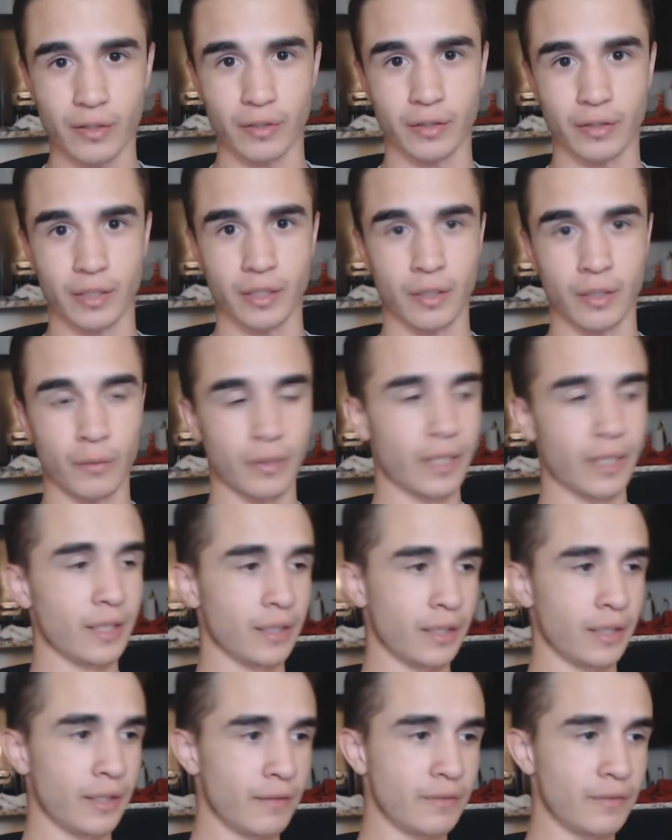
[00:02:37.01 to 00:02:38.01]
When I
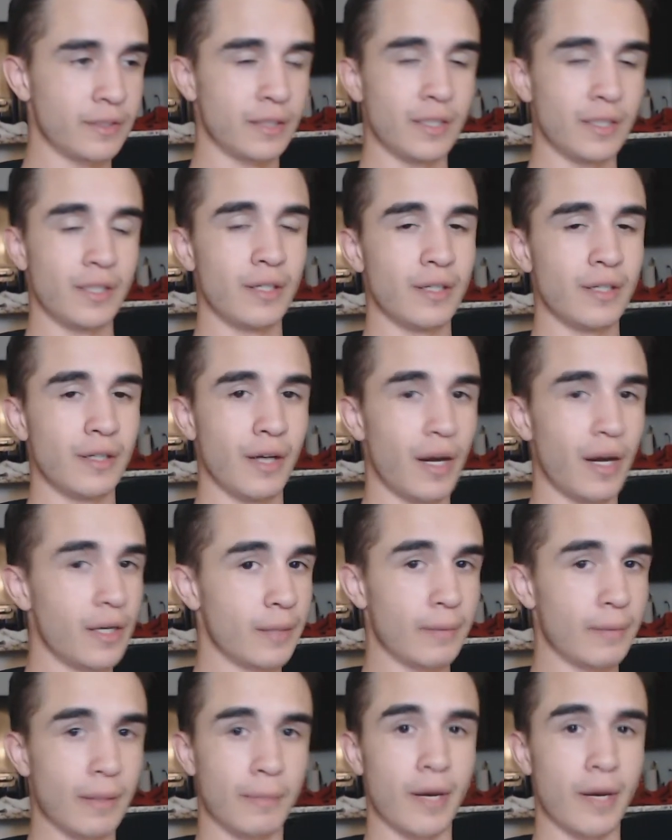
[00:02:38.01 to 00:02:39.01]
lived under
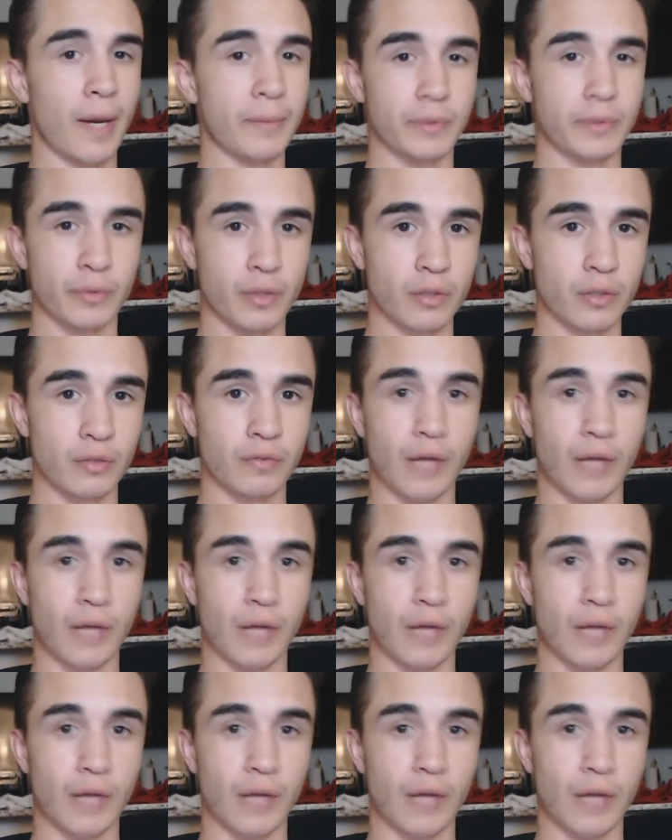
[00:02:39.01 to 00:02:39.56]
my mom's roof,